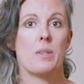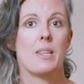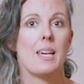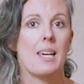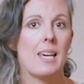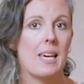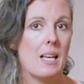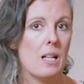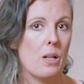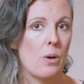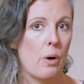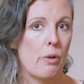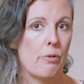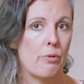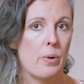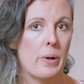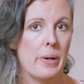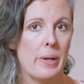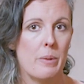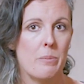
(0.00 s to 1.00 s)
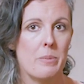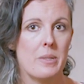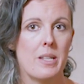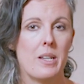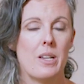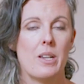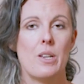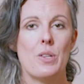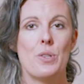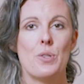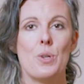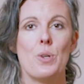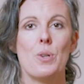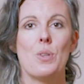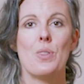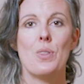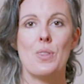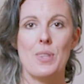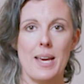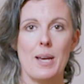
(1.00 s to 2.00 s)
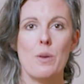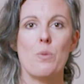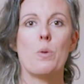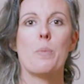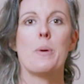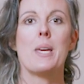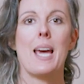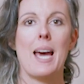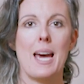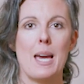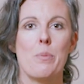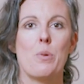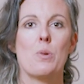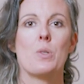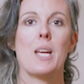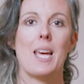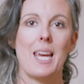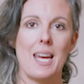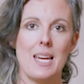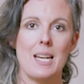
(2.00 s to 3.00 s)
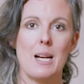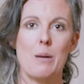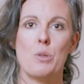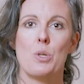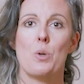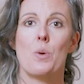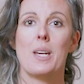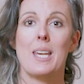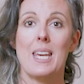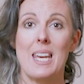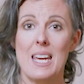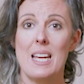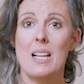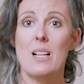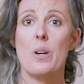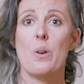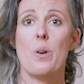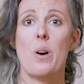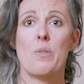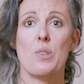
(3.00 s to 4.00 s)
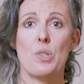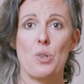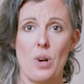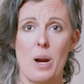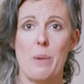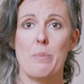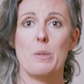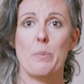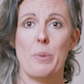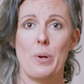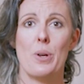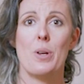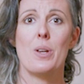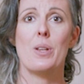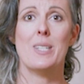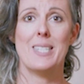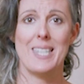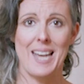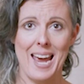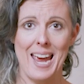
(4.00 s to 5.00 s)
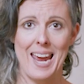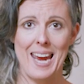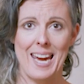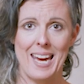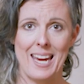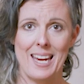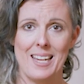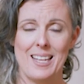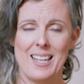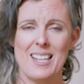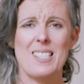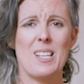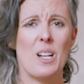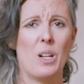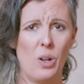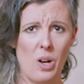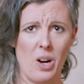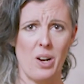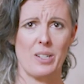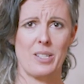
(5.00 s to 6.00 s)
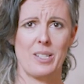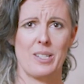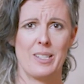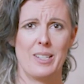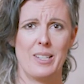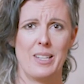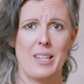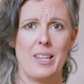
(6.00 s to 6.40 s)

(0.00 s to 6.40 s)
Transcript: with 1 kilo of worms, soon they will be able to eat up to 1 kilo of scraps per day. That's a lot.